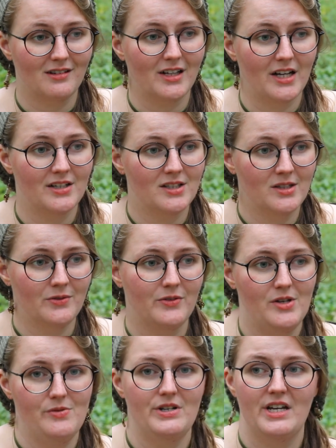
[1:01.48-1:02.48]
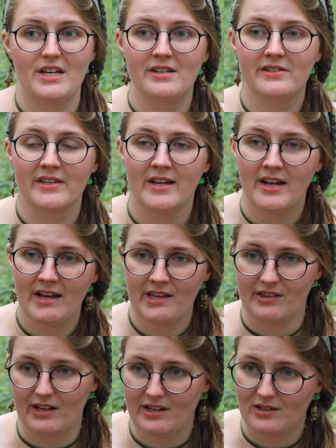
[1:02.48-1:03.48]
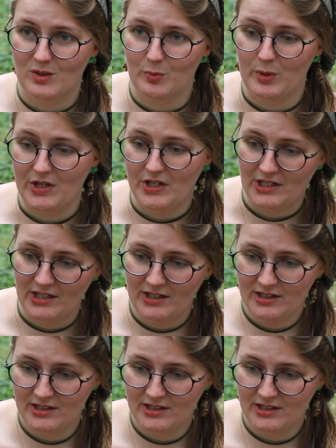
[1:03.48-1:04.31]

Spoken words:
last few days. That has been